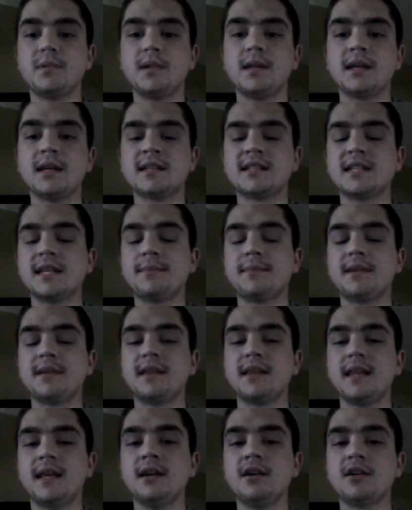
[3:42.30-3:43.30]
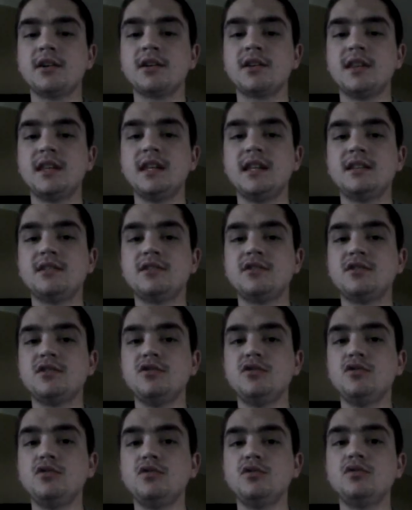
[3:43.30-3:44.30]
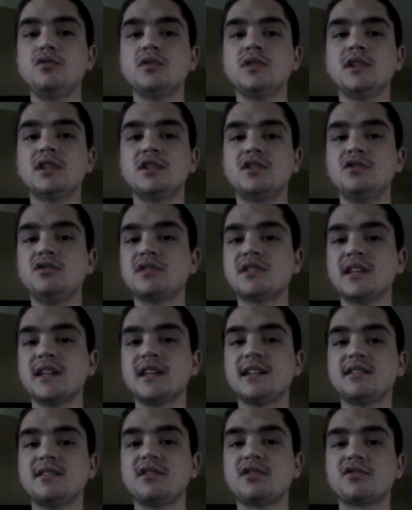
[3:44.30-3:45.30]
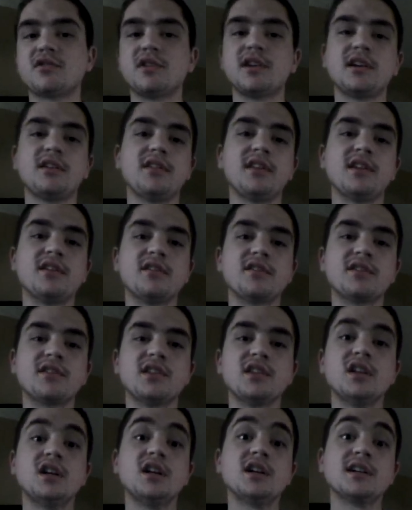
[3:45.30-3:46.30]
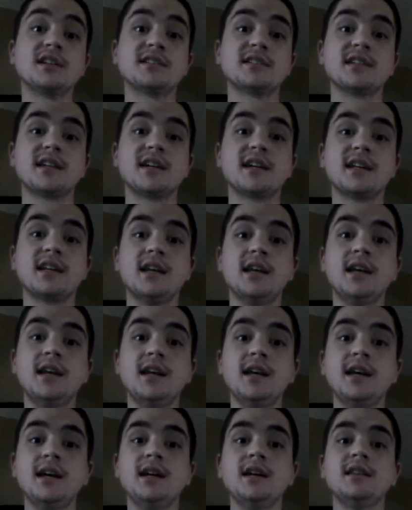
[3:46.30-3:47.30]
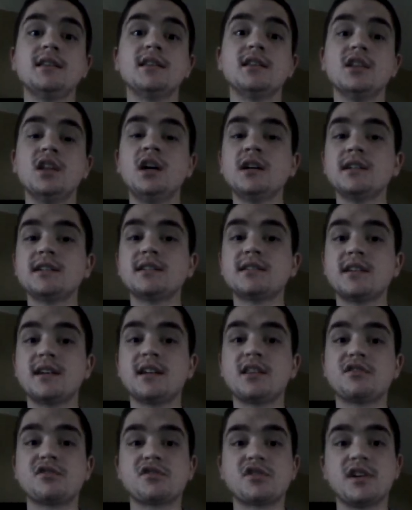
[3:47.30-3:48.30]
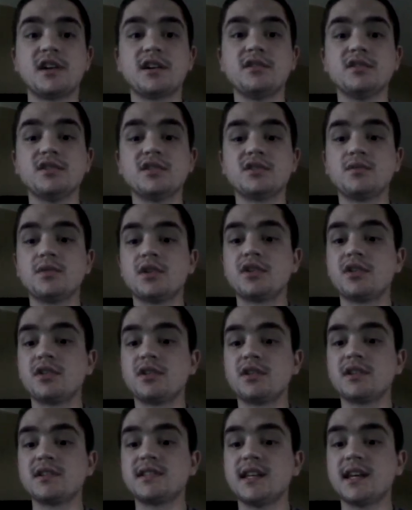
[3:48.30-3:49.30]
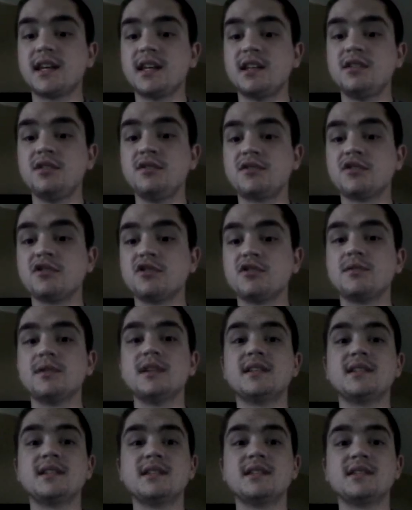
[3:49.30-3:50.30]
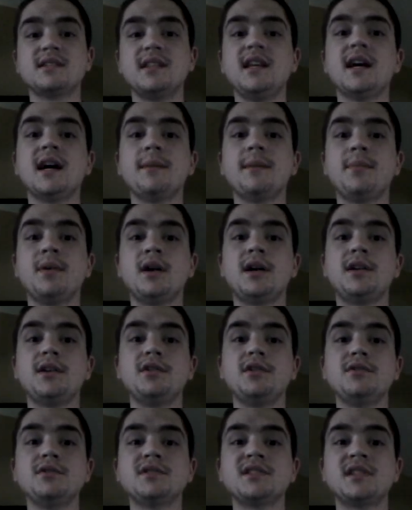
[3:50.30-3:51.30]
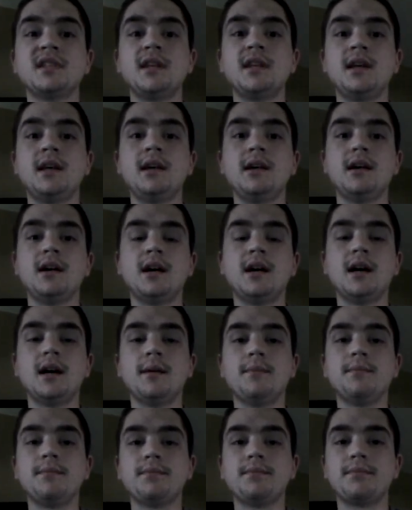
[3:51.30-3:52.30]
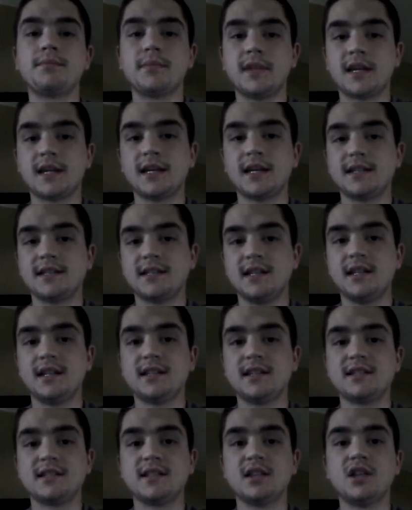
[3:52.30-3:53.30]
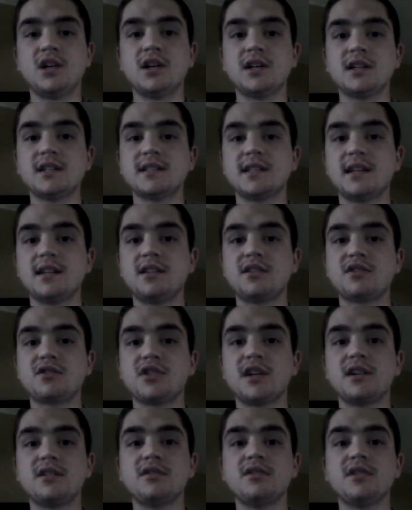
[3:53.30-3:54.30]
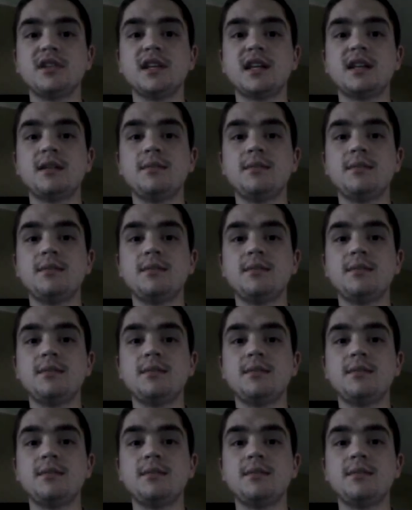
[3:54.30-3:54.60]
except they are the two sides of the triangle that aren't the longest side. The longest side of the triangle is what our second new term is the hypotenuse. Like I said, it's the longest side of the triangle, and